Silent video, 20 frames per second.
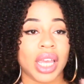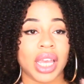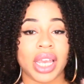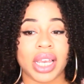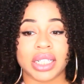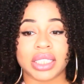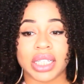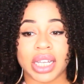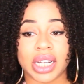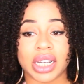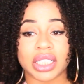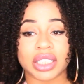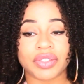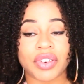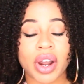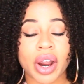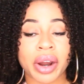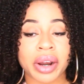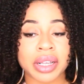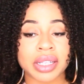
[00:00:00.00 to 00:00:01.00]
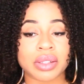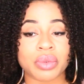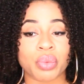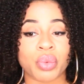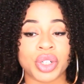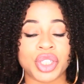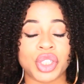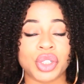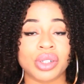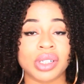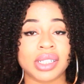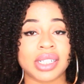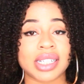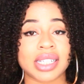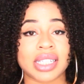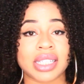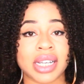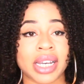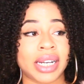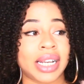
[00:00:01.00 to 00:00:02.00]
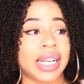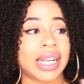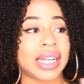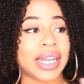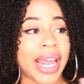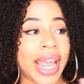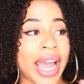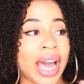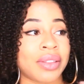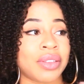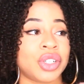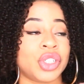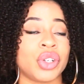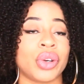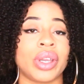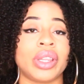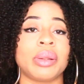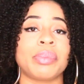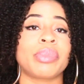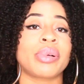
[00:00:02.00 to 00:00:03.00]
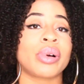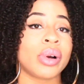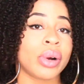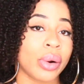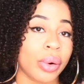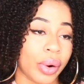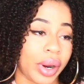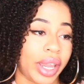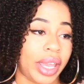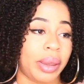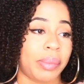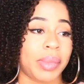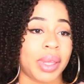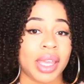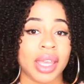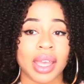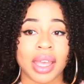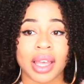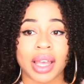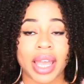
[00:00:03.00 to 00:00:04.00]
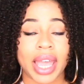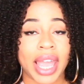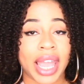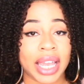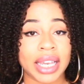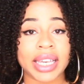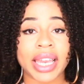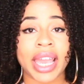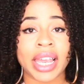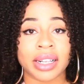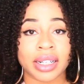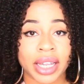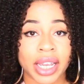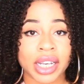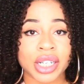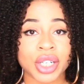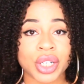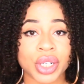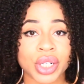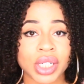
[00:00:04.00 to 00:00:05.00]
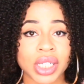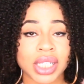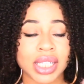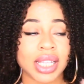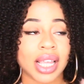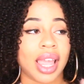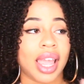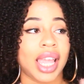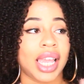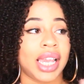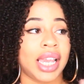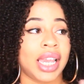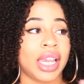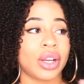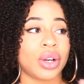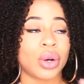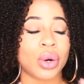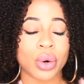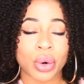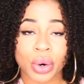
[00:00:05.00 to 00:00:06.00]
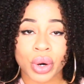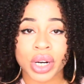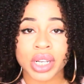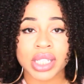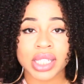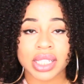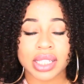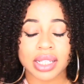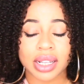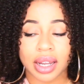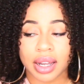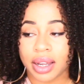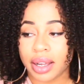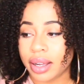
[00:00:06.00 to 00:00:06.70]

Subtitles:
And as far as what you need to study now that you're in the program, AK lectures and course,